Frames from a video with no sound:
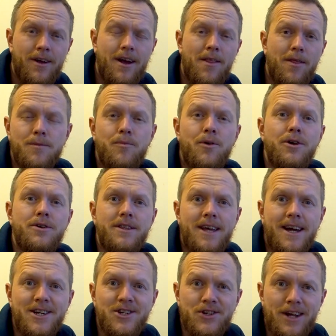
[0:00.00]
and the bird
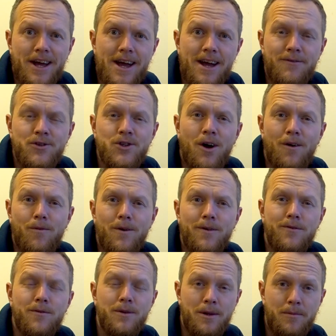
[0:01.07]
detection AF software
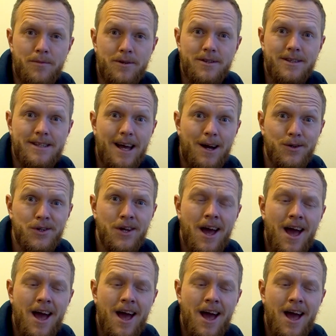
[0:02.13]
from Olympus is out,